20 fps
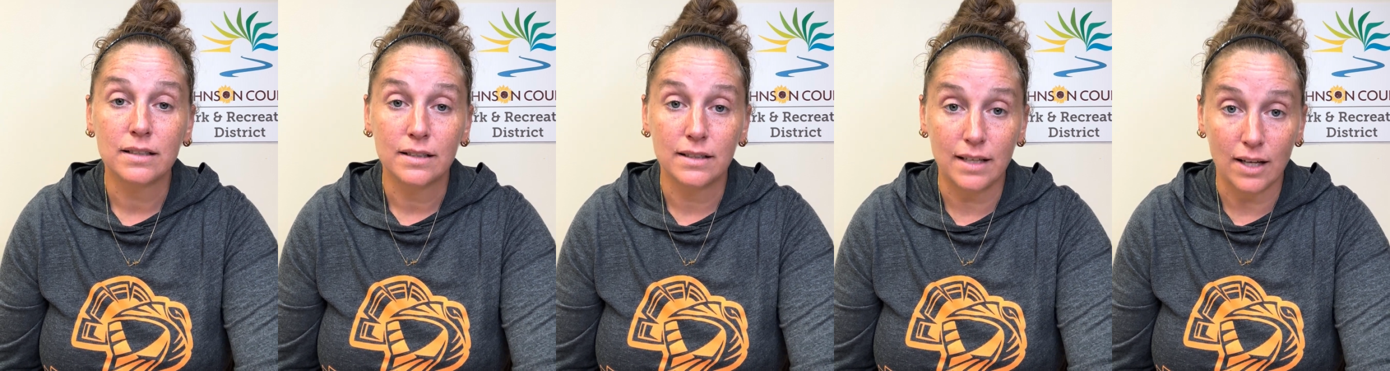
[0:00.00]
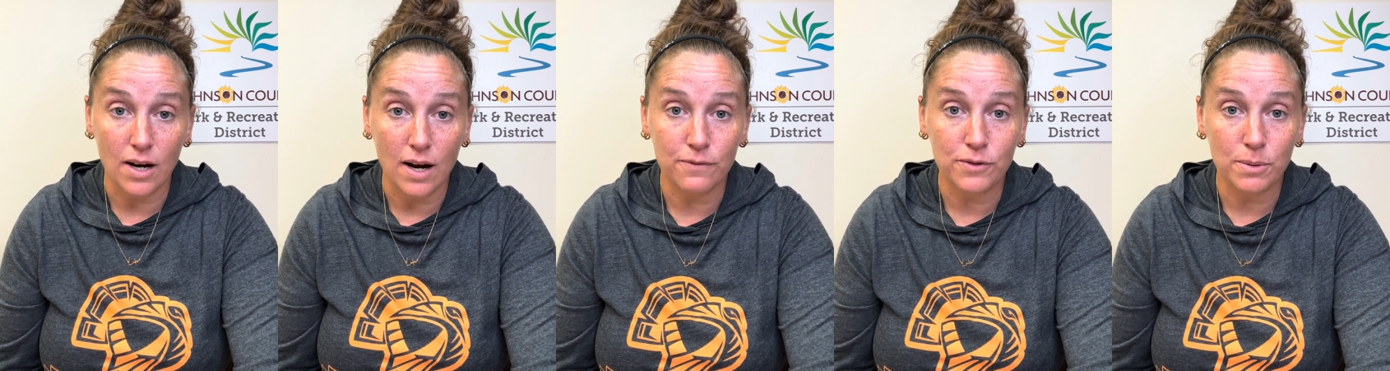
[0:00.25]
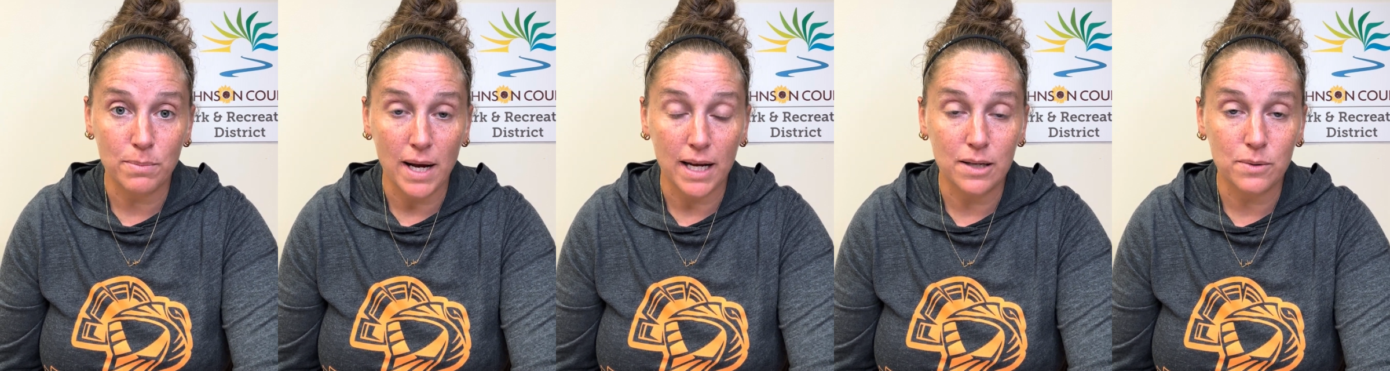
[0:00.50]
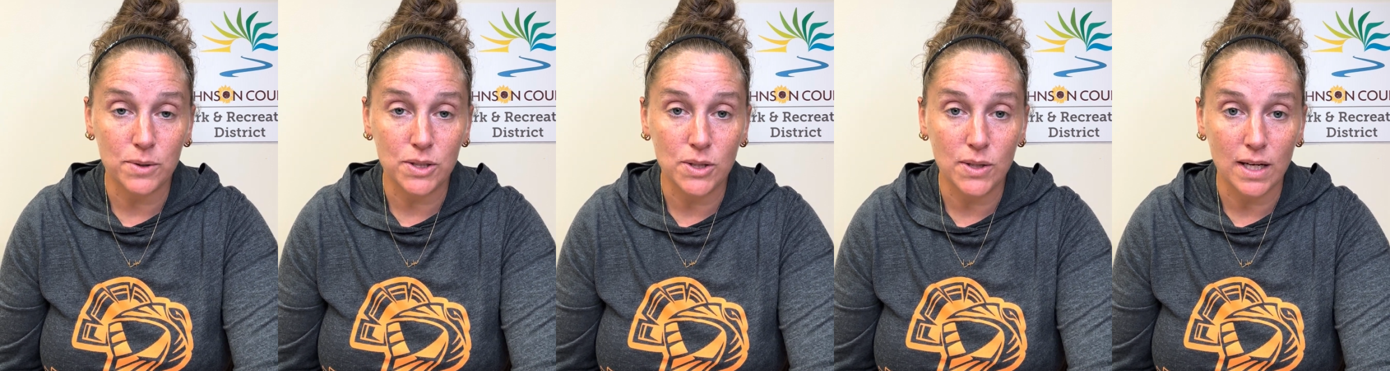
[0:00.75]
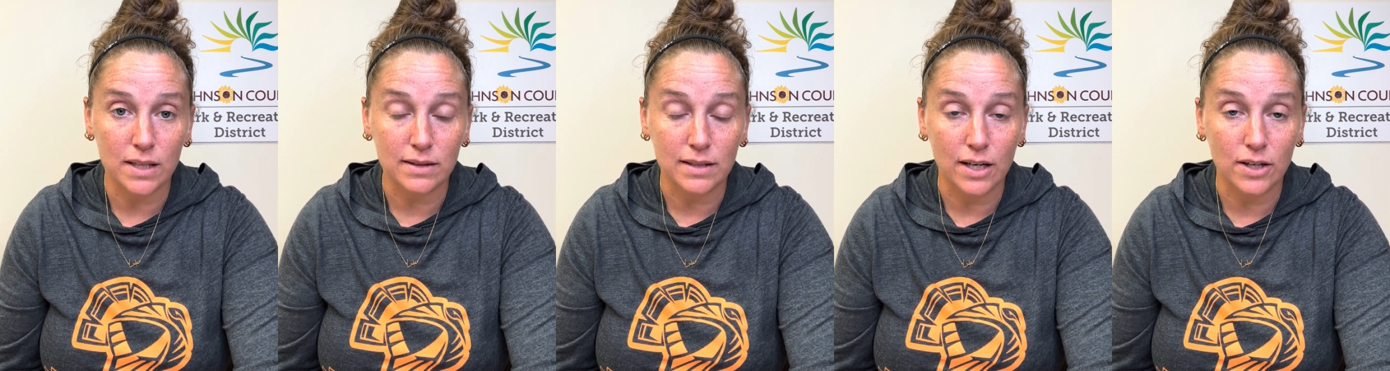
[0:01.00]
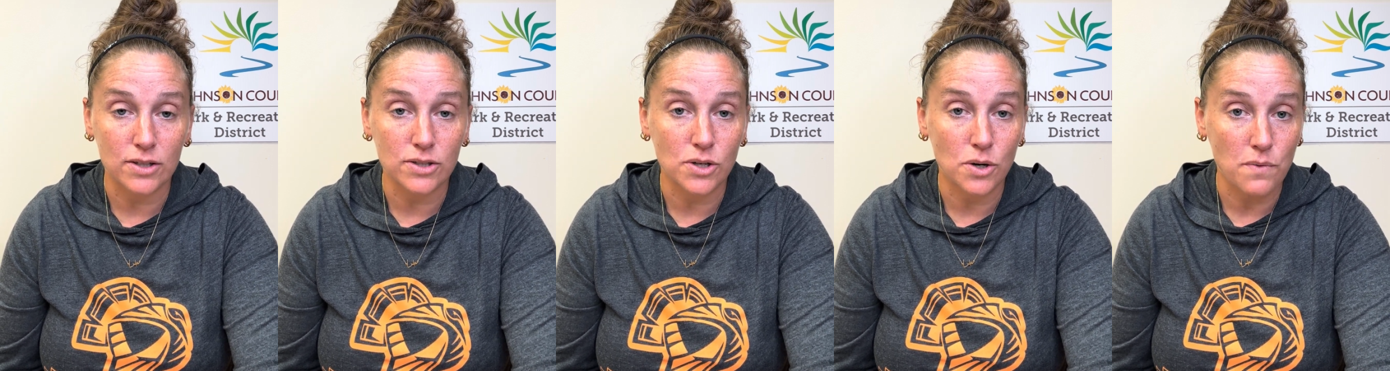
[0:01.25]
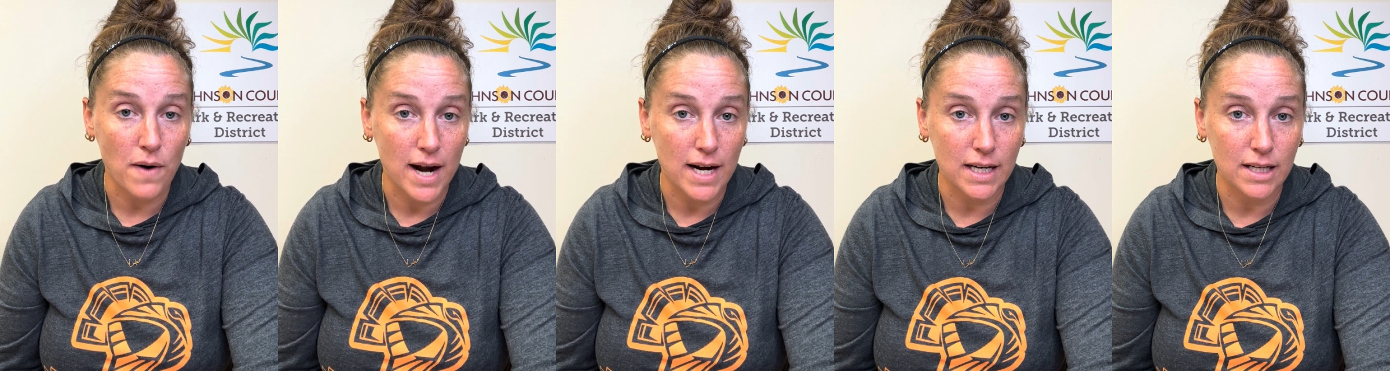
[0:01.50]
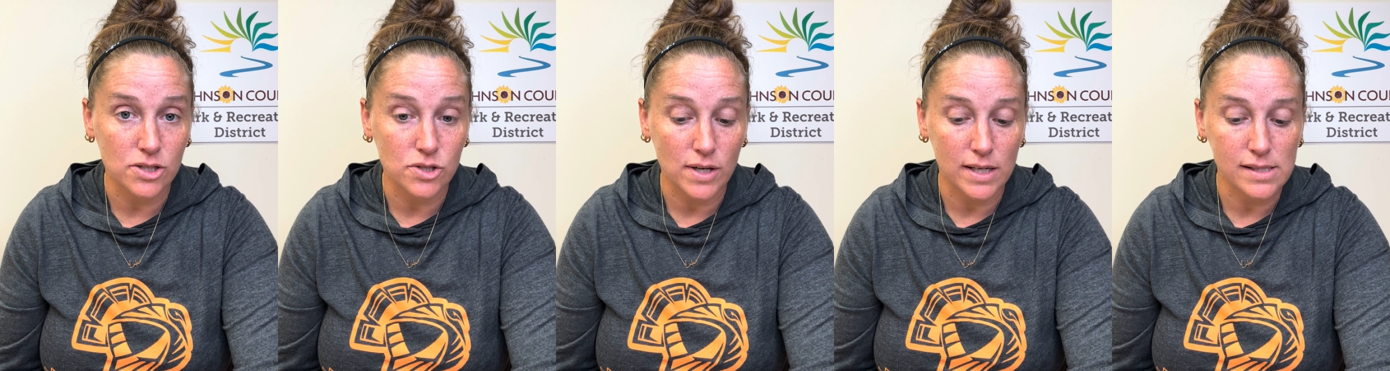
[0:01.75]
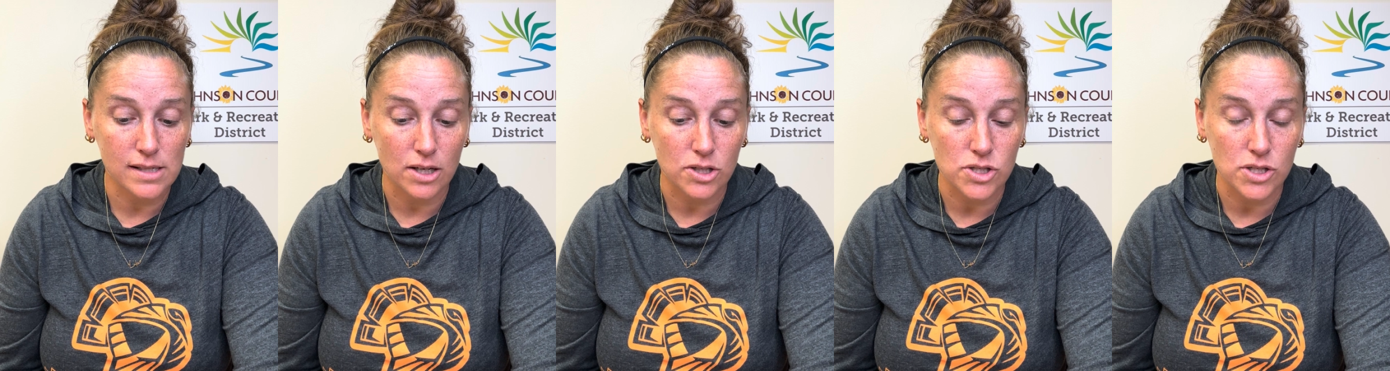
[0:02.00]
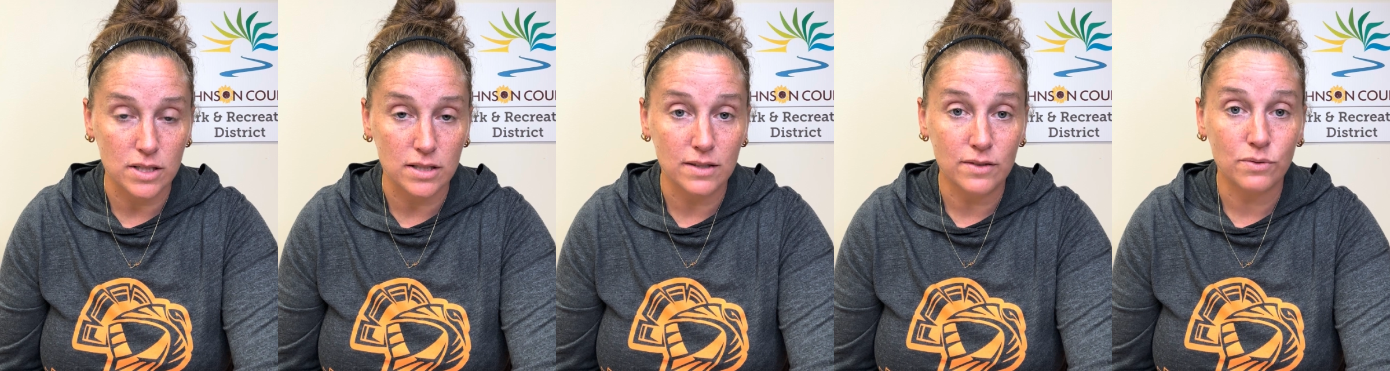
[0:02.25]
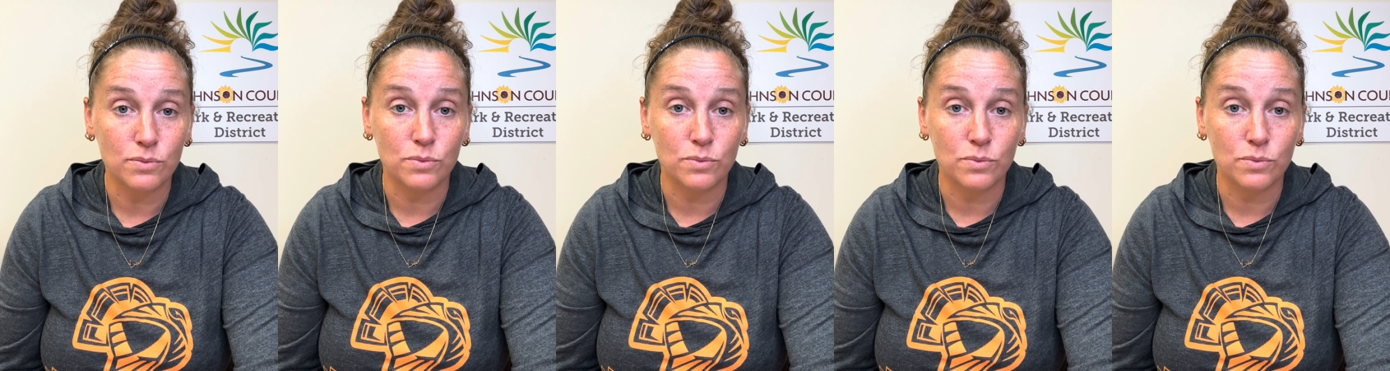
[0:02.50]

Get off your bike when you get there, no riding in transition,